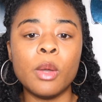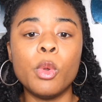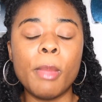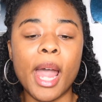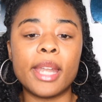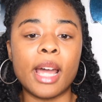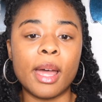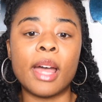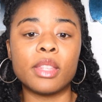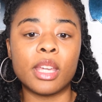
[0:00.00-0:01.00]
We might
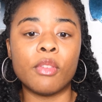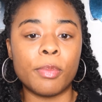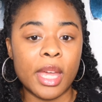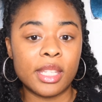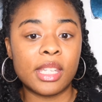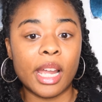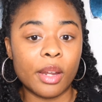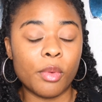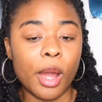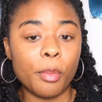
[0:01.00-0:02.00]
not have to give up that
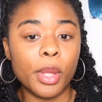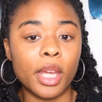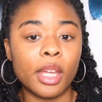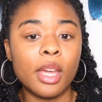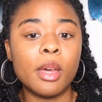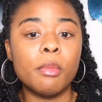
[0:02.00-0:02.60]
second round pick.